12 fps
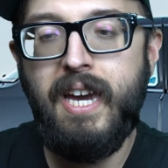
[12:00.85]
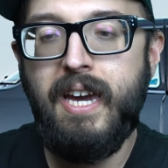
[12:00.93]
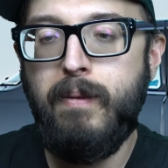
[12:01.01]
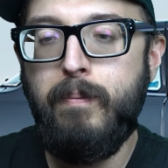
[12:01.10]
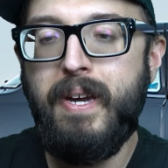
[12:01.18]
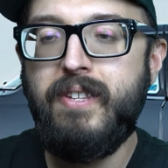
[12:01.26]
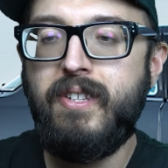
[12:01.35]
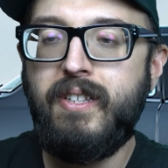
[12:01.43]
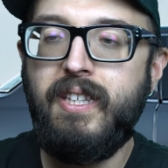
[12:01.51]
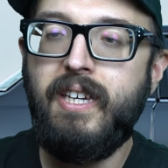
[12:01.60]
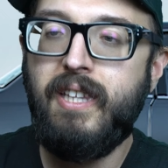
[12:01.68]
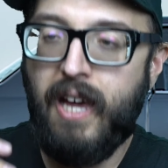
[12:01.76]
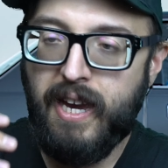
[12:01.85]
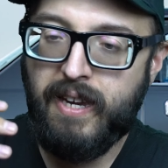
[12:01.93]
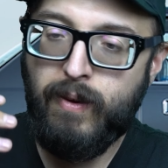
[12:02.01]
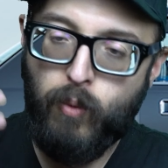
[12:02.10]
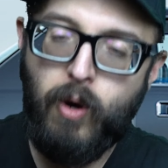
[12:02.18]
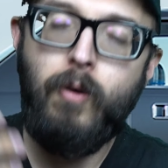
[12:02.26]
and basically
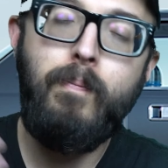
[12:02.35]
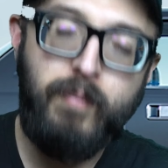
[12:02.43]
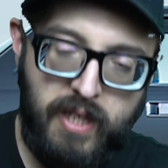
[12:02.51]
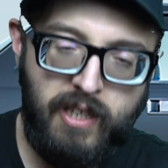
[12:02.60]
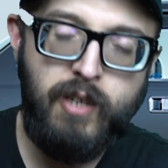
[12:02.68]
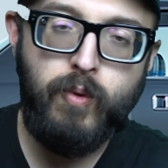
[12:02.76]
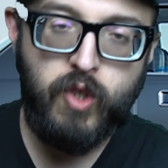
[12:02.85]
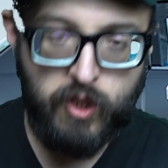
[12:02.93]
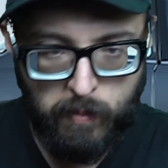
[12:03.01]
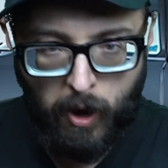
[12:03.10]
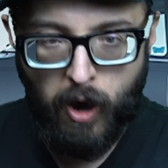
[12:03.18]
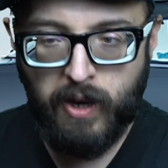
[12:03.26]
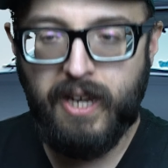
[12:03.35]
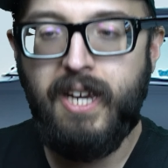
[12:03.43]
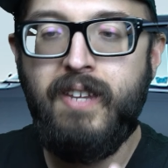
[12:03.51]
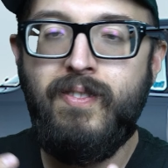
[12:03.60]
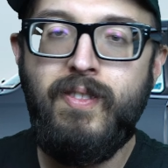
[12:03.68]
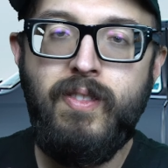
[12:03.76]
like, well, dealing with smog
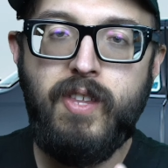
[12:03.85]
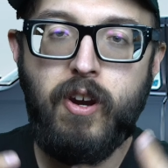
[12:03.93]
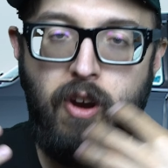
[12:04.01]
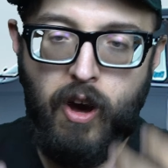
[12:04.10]
in their